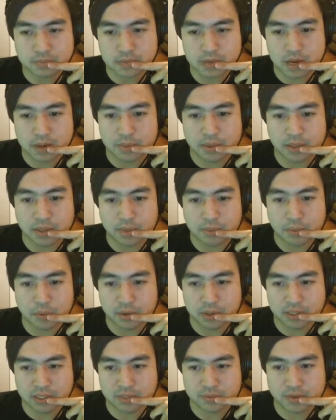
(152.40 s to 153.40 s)
And the
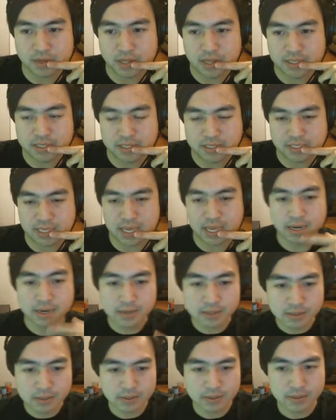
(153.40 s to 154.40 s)
important thing to realize is that
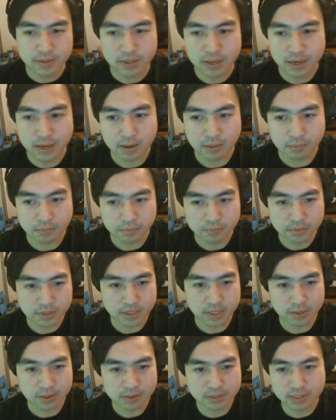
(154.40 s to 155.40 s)

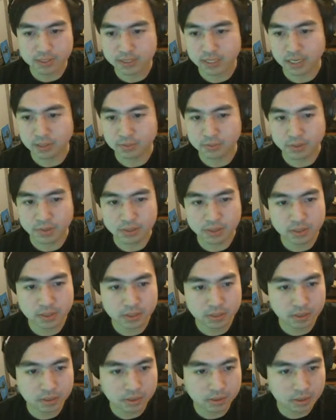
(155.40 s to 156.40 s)
here's the side switch.